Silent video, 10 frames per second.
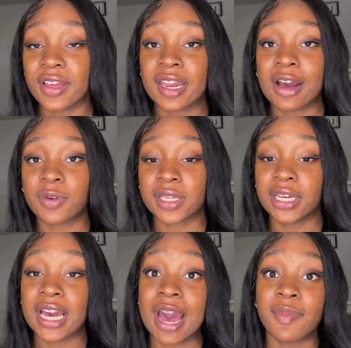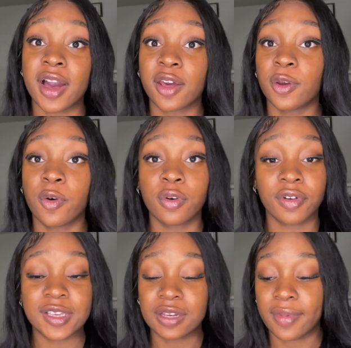And I was like, I'm not gonna go
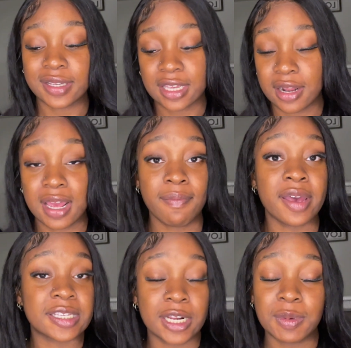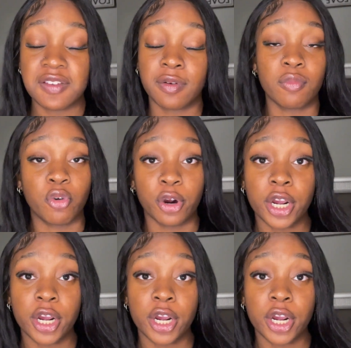crazy on my skin and mess it up even more.